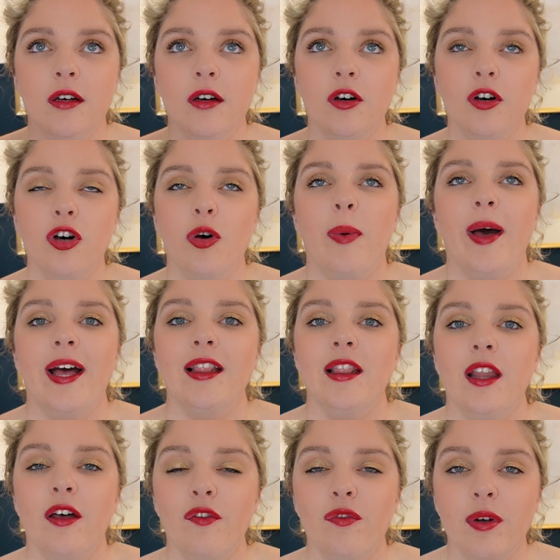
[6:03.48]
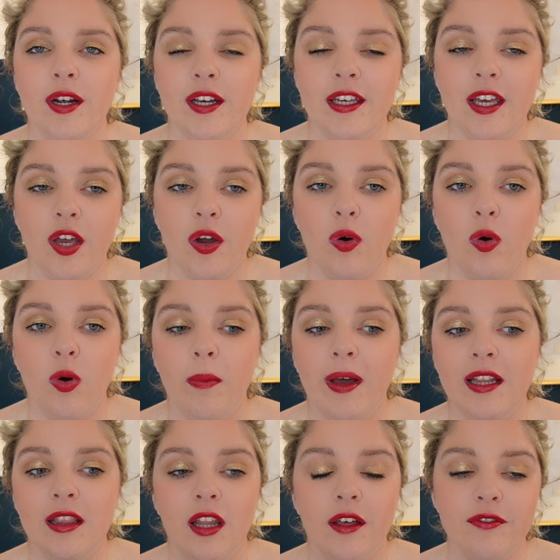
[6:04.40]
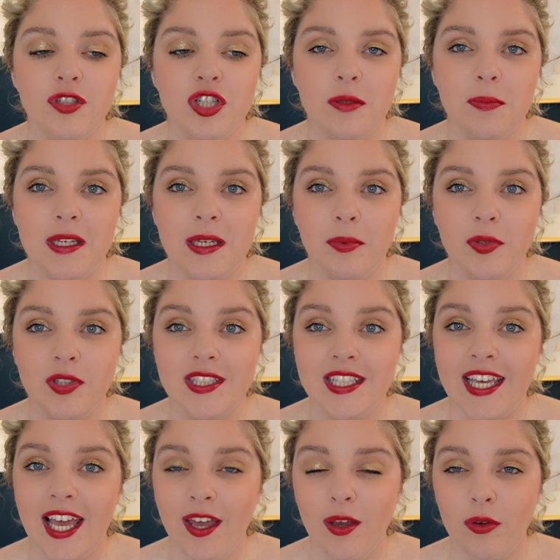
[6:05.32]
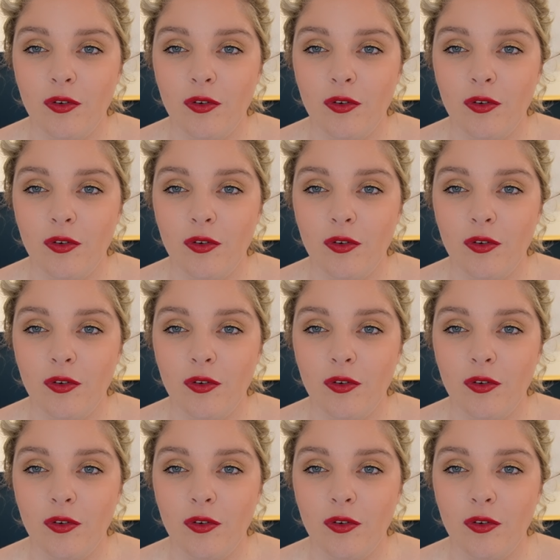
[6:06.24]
oh, but I love working at home. I love just being able to get